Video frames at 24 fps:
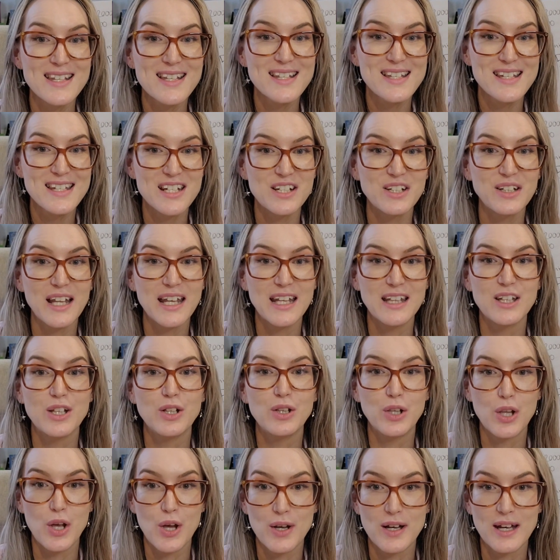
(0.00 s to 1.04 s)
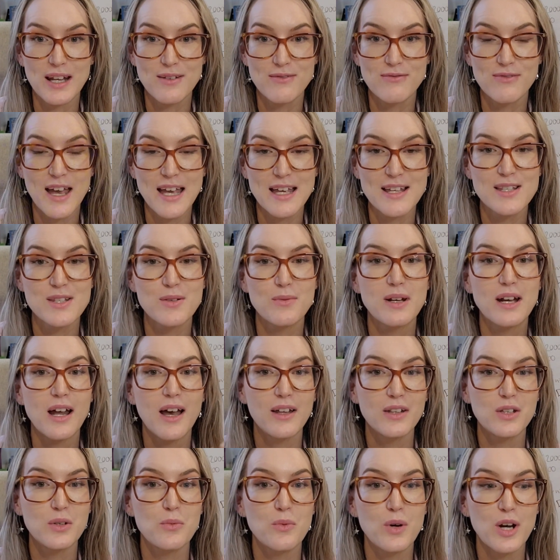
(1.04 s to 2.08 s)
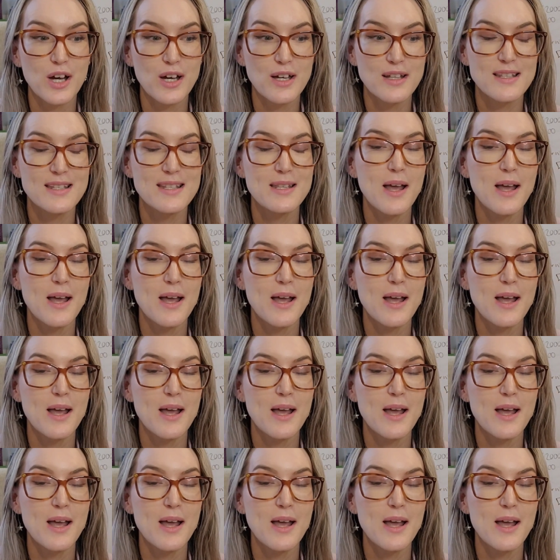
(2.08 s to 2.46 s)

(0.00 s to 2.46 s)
are still in the learning phase. So in other words,